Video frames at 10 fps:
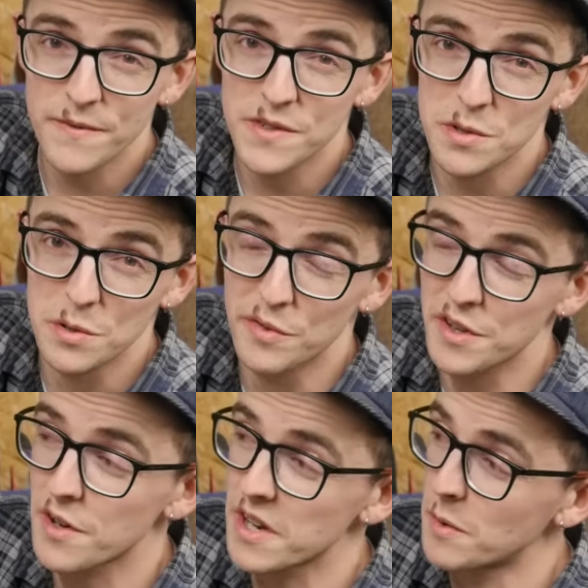So for
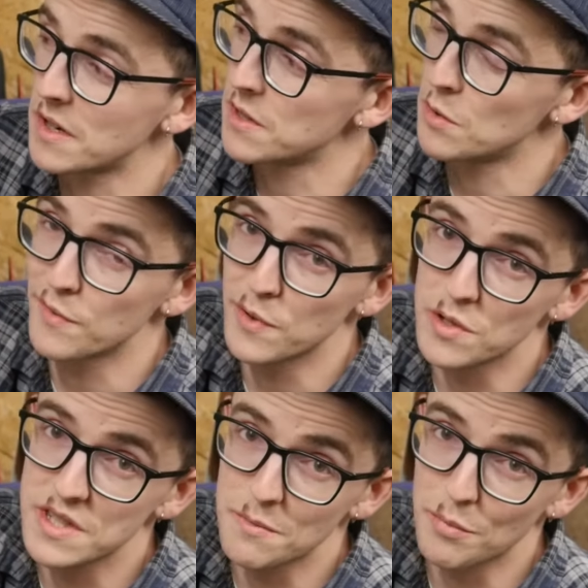30 quid, the
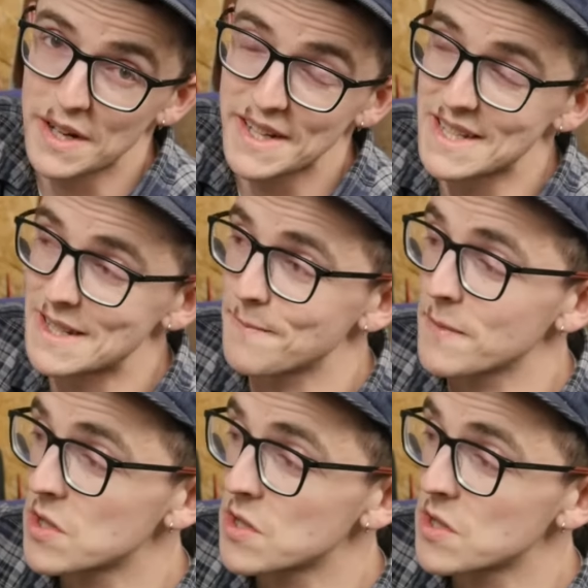reviews seem pretty decent.